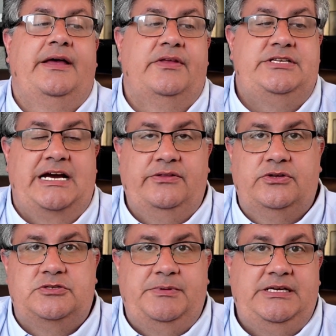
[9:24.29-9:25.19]
The
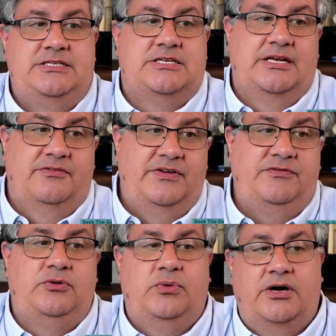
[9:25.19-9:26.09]
download speeds,
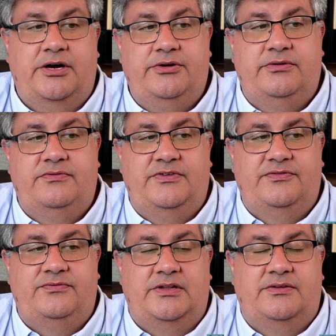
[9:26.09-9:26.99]
50 to
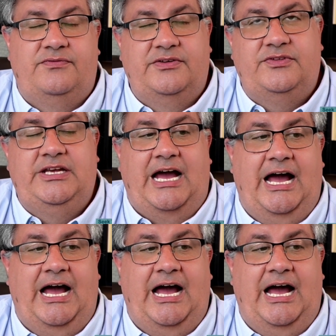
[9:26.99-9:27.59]
150.